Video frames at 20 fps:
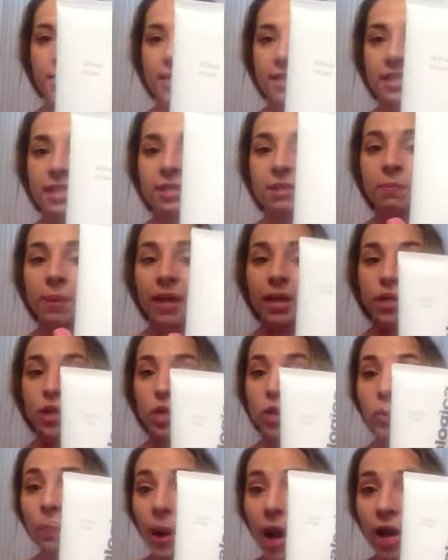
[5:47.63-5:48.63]
this is my
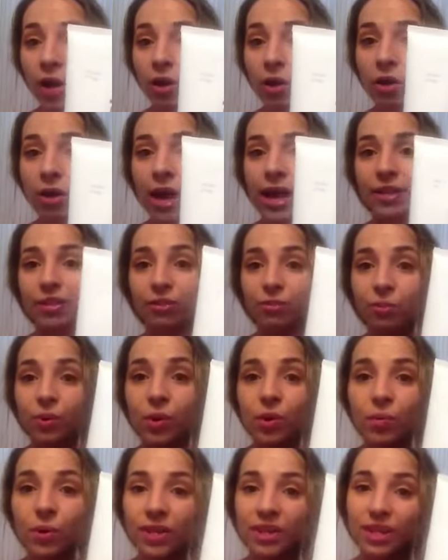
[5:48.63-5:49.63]
new bottle. I
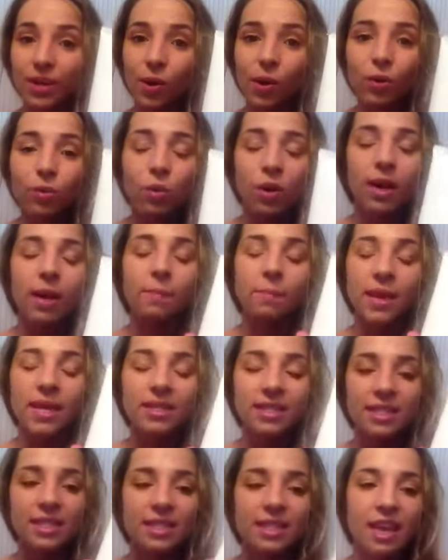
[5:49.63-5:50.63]
threw away the old one. I
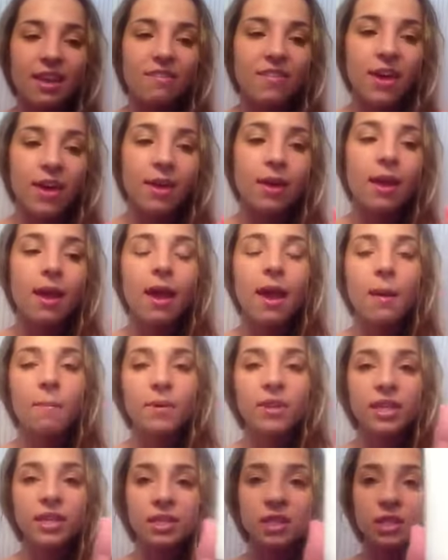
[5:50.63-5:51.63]
meant to save it,
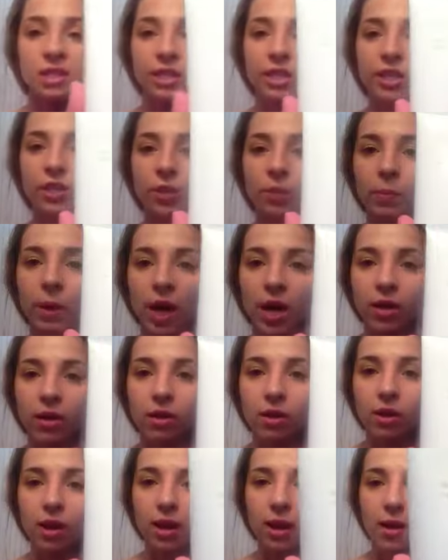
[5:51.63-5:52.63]
but this is the new
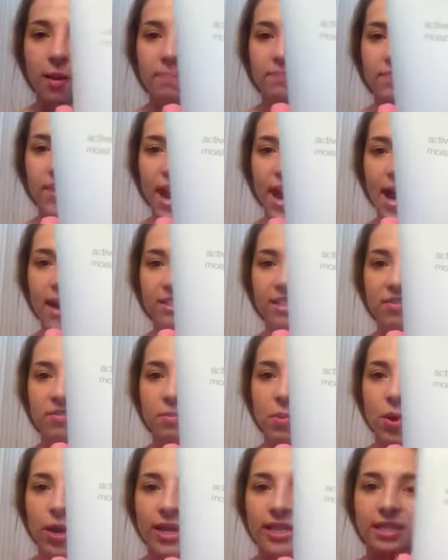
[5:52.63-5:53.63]
bottle. Active
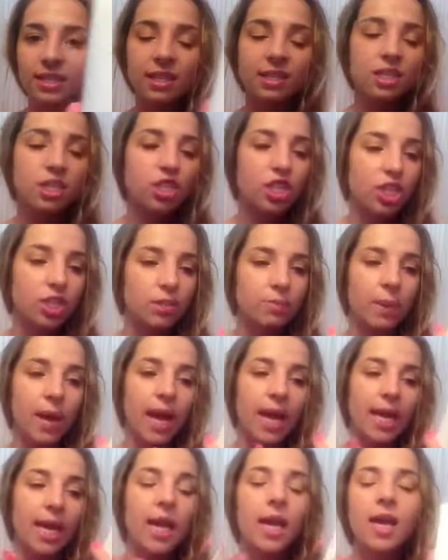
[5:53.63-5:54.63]
Moist. This is just
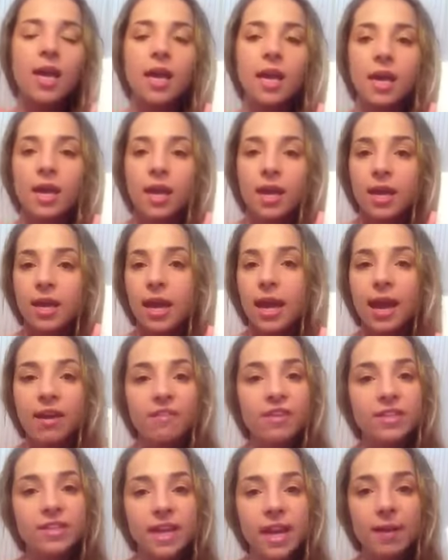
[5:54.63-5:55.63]
my
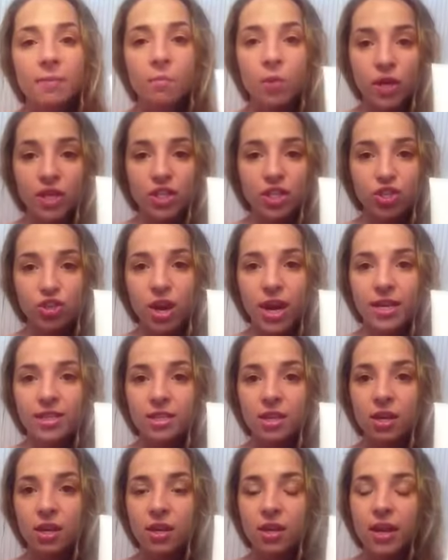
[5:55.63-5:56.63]
everyday
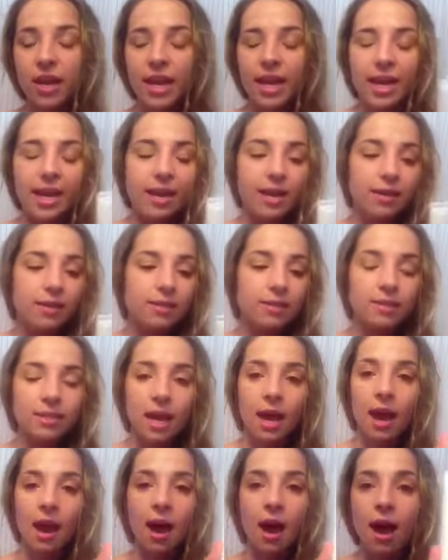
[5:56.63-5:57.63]
moisturizer, and
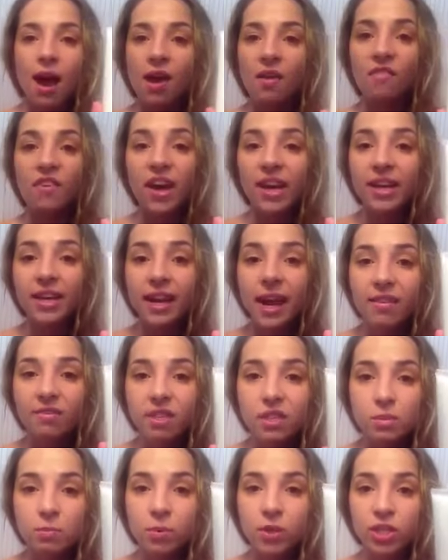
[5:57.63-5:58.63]
if I didn't have
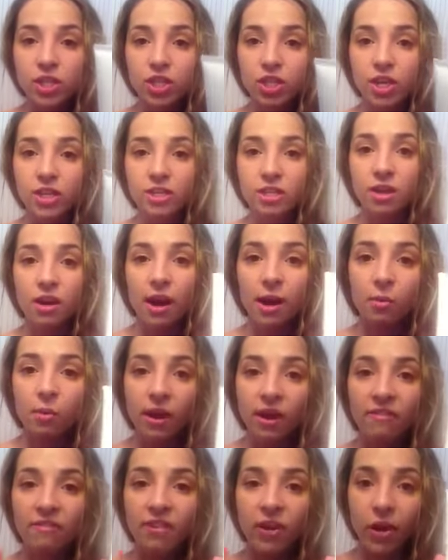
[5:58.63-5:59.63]
this moisturizer, I would
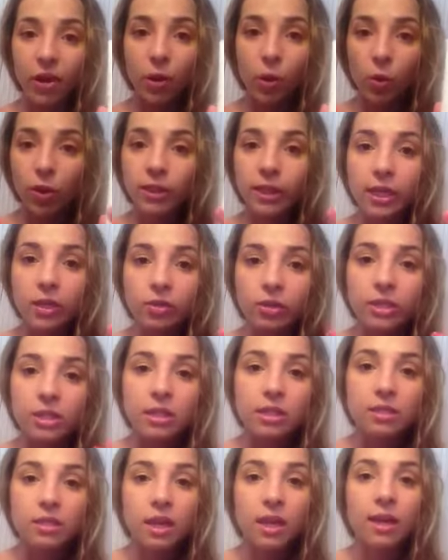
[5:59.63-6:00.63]
have very oily,
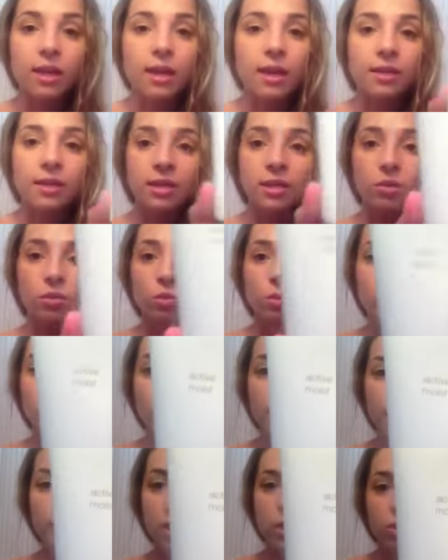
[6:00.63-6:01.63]
greasy skin, and this
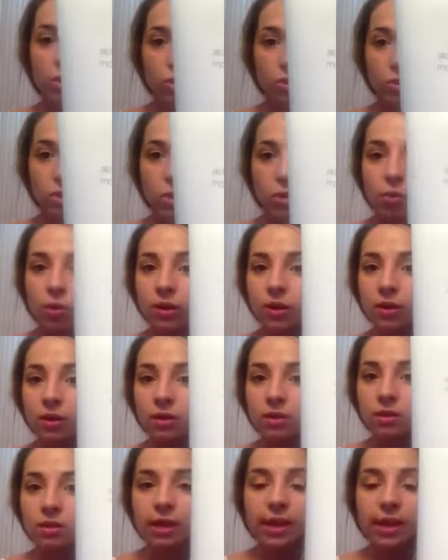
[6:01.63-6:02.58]
really controls the oils